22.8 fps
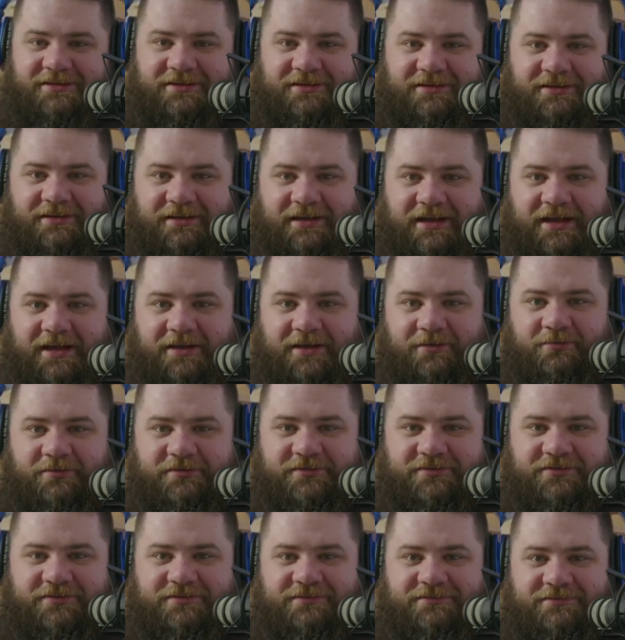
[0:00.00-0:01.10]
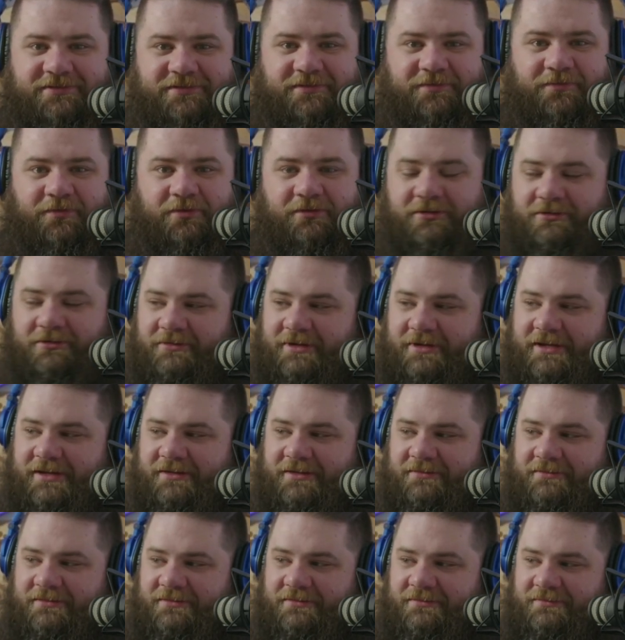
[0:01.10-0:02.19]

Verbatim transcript: I was just fooling around.